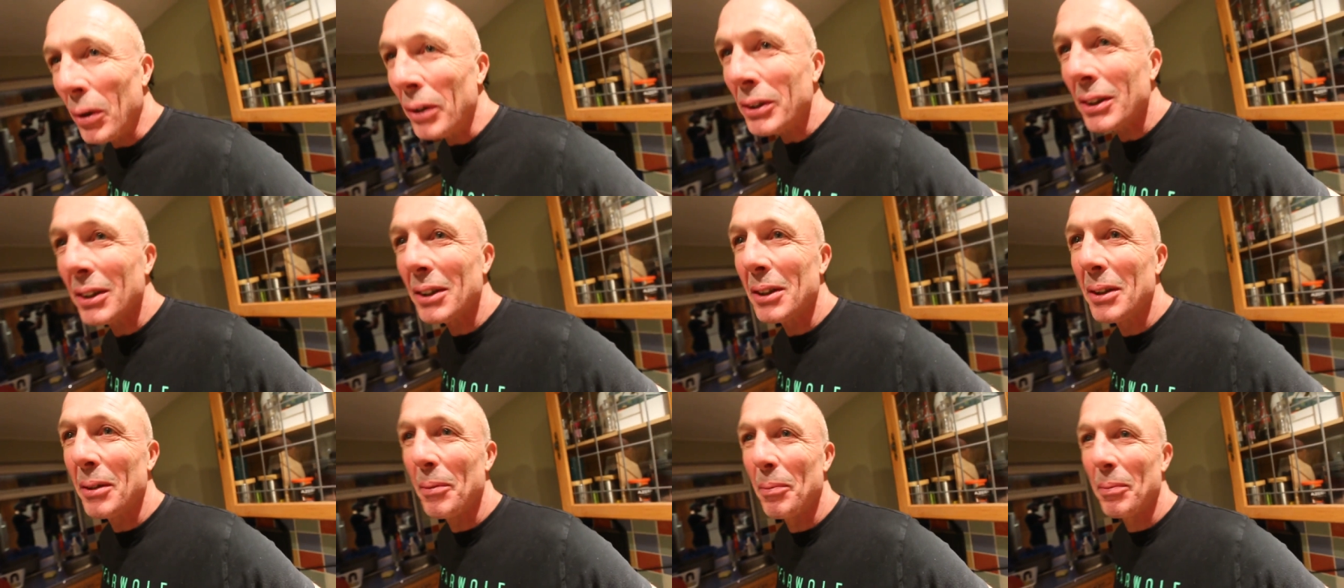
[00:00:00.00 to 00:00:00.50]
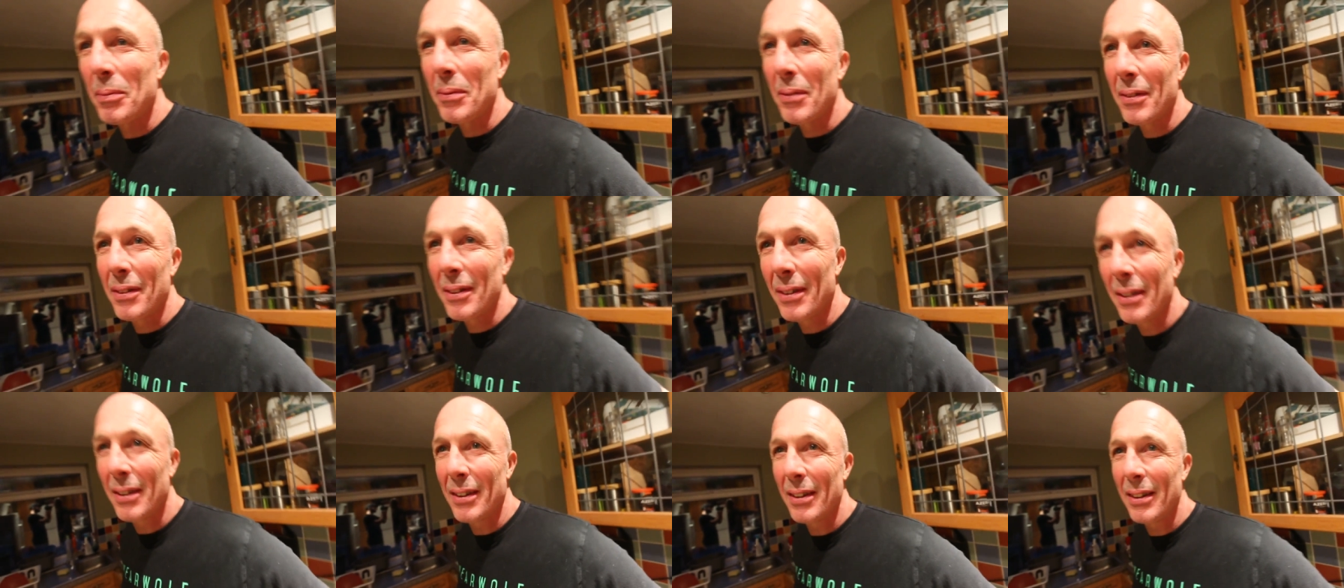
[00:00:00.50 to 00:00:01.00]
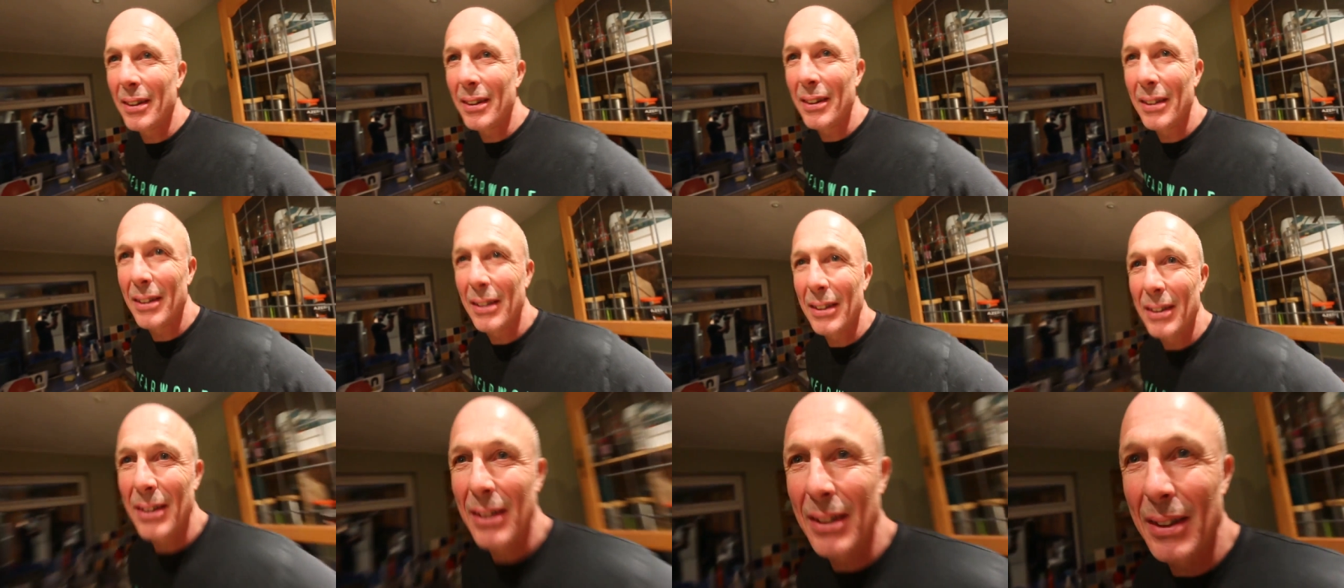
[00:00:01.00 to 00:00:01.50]
a what? Everyone missed you at
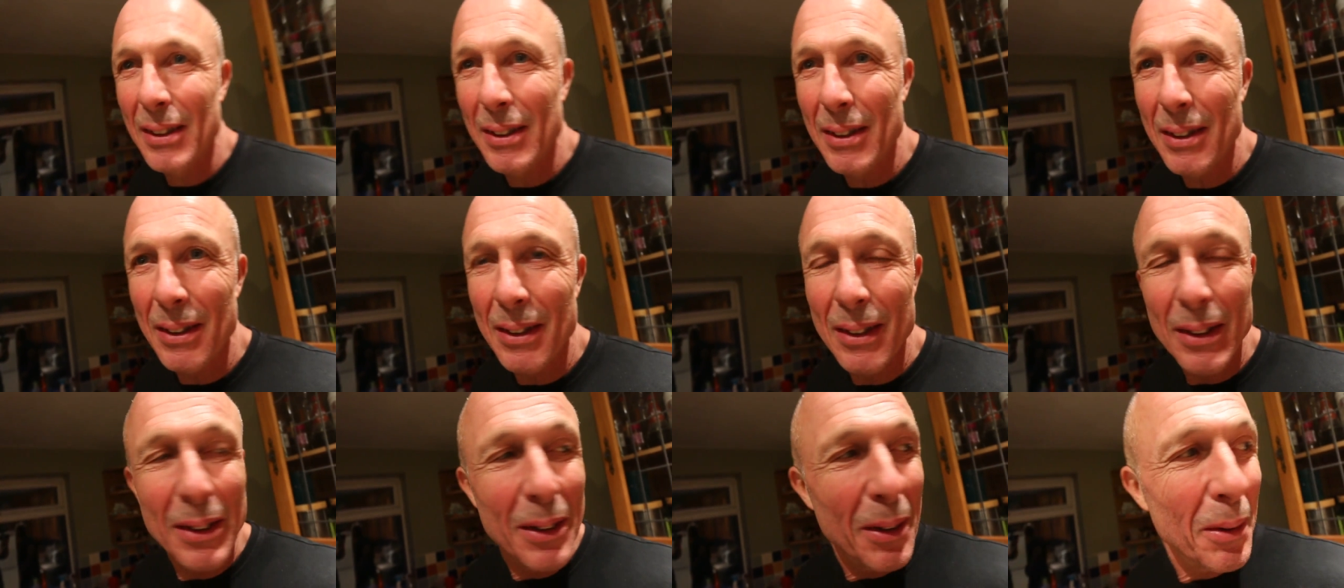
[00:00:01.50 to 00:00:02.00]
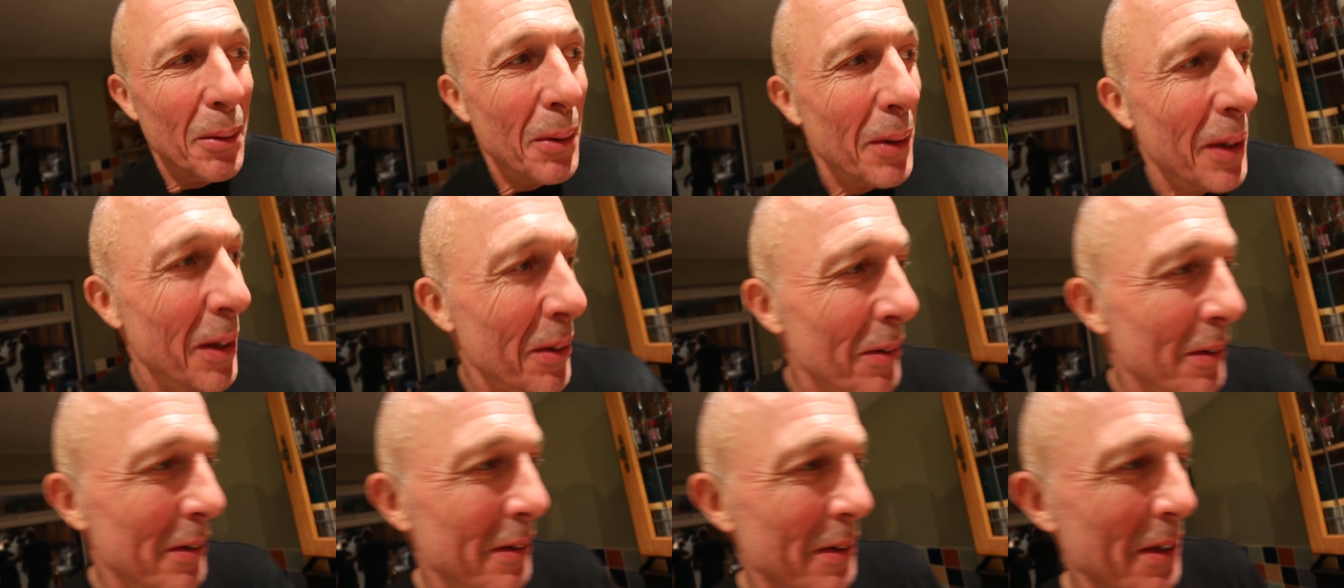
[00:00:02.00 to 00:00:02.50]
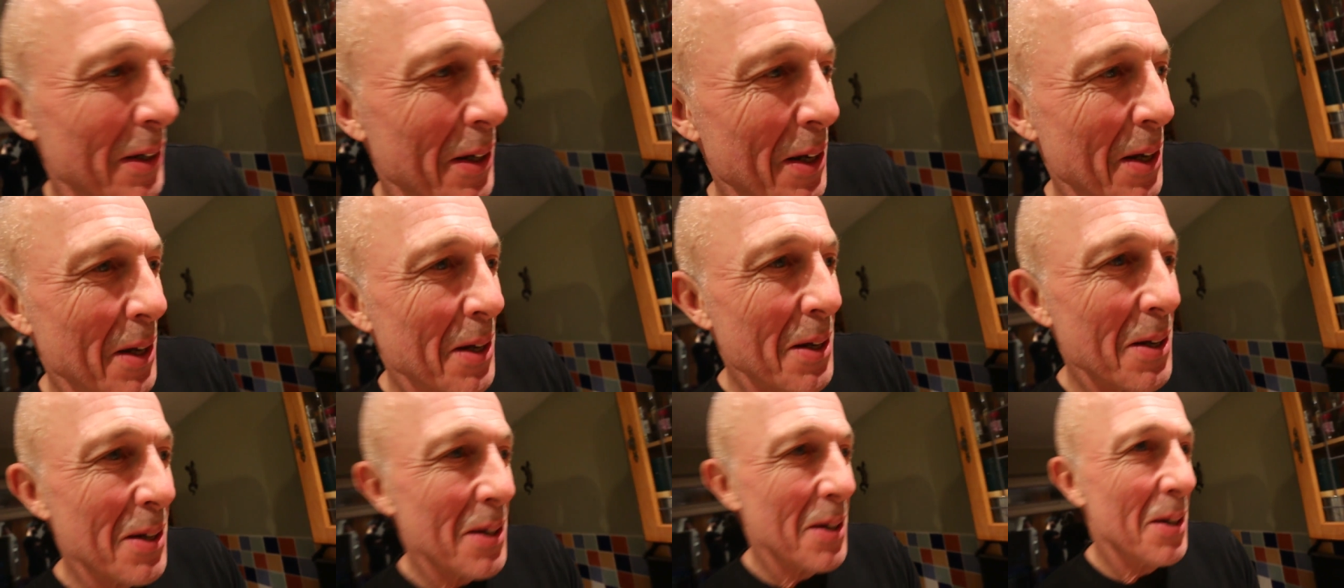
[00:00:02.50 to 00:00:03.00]
the regionals. Well, that's.
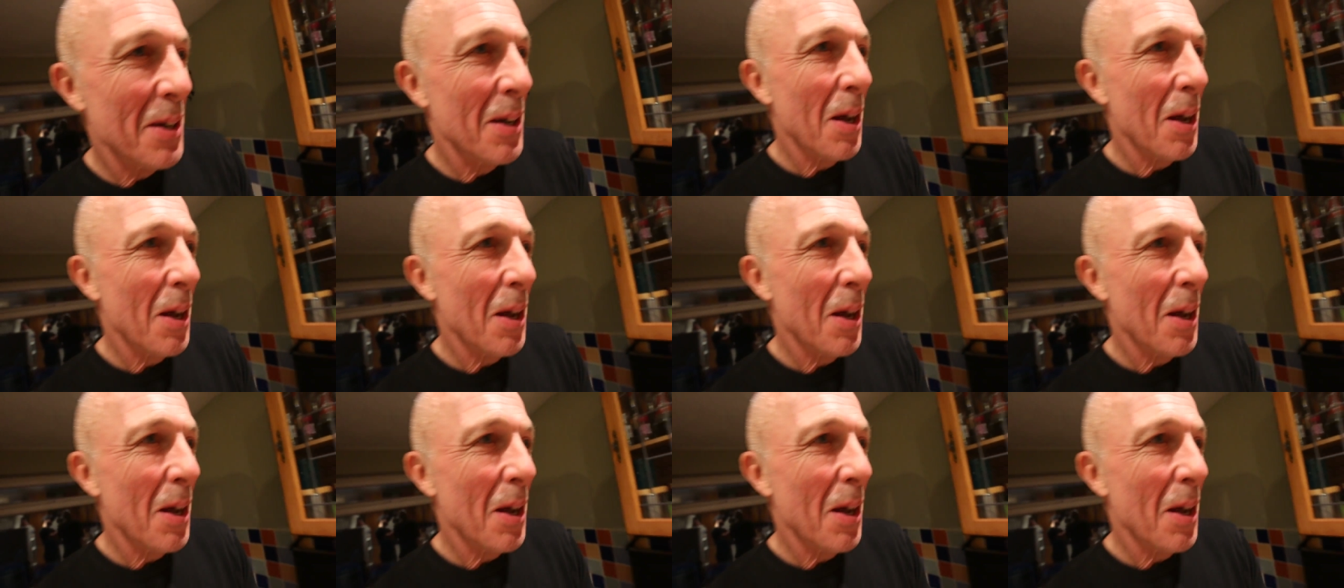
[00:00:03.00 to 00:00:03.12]
Uh...